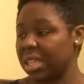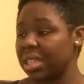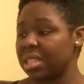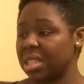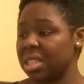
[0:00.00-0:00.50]

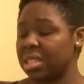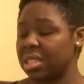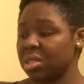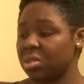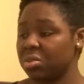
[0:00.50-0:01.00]
It's
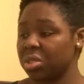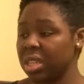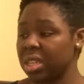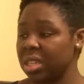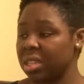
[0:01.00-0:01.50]
easier to
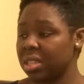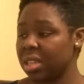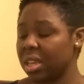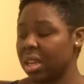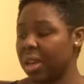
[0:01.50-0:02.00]
read,
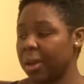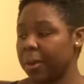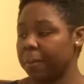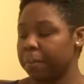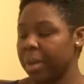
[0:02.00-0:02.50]

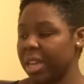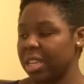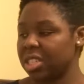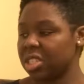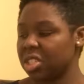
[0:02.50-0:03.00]

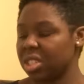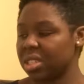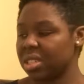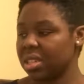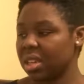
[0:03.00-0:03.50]
and it's
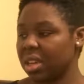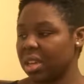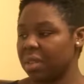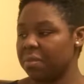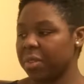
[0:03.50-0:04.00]
just
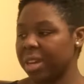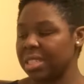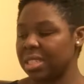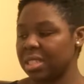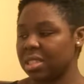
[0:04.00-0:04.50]

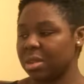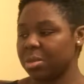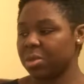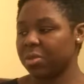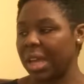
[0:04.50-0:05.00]
inviting in
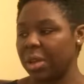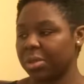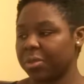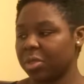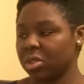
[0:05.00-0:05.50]
terms of how
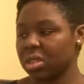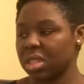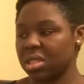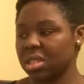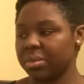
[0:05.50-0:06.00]
the font
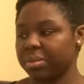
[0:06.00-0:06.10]
is